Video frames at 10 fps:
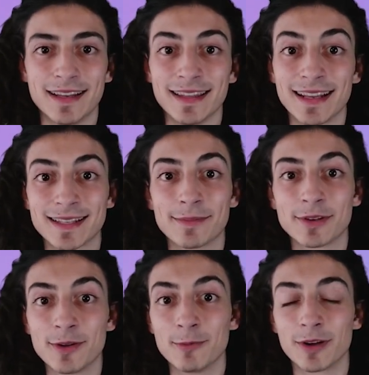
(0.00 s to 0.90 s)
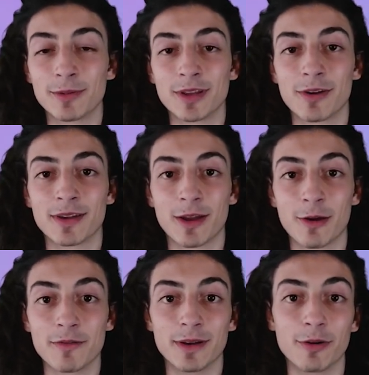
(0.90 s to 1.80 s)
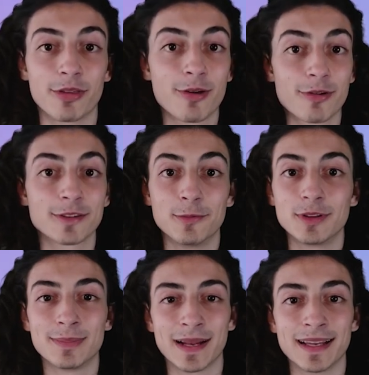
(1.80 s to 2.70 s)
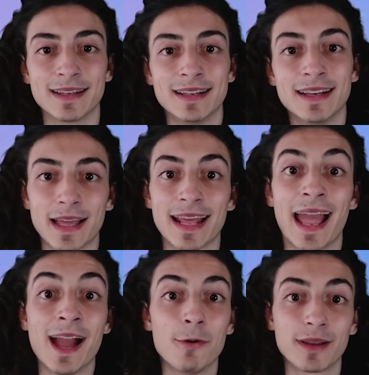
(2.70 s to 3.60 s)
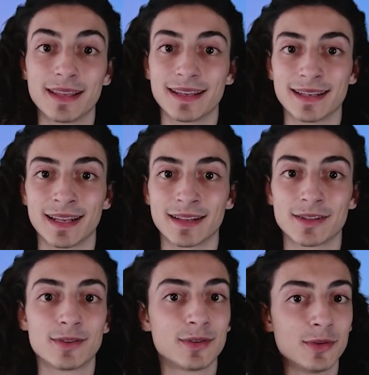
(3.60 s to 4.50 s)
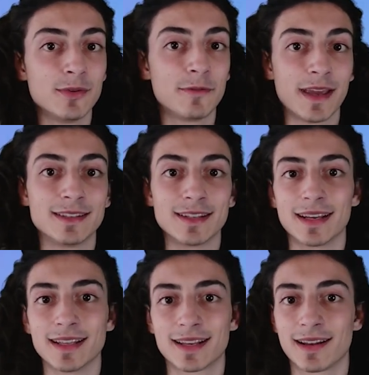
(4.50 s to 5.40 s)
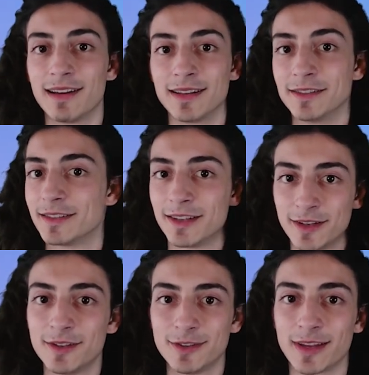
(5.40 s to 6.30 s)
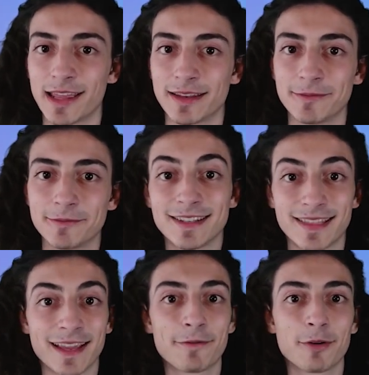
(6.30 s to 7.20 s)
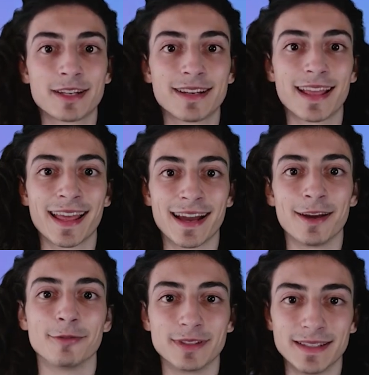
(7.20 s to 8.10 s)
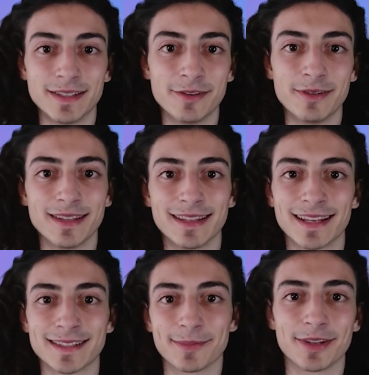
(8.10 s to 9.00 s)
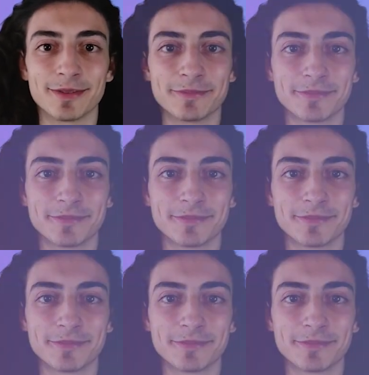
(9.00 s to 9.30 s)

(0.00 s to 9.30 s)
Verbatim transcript: In the next episode, we're going to be going over authoritative multiplayer and how we can connect two Phaser.js clients together. So thank you for watching, and I will see you in the next episode.